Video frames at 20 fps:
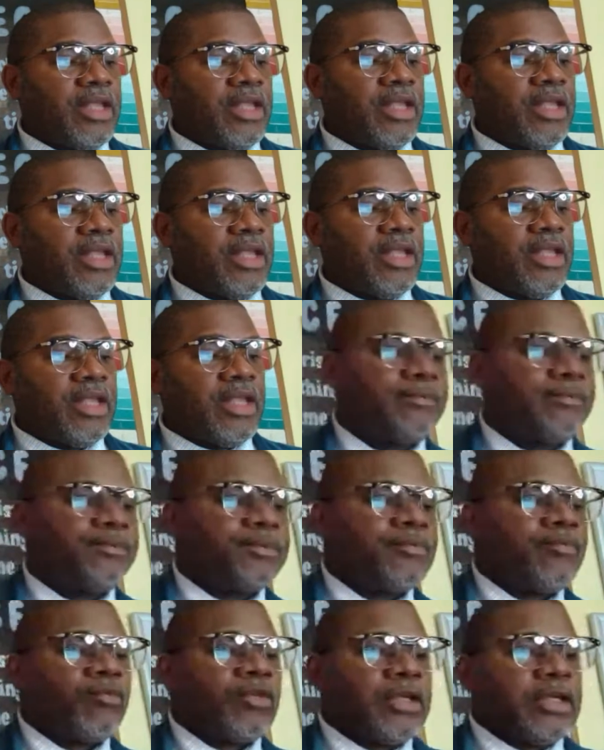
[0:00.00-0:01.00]
As a characteristic
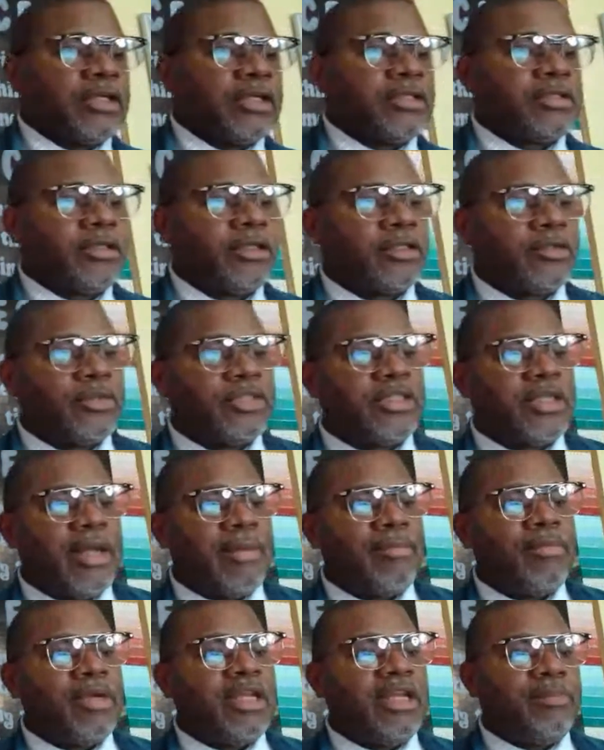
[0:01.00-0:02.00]
that many people lack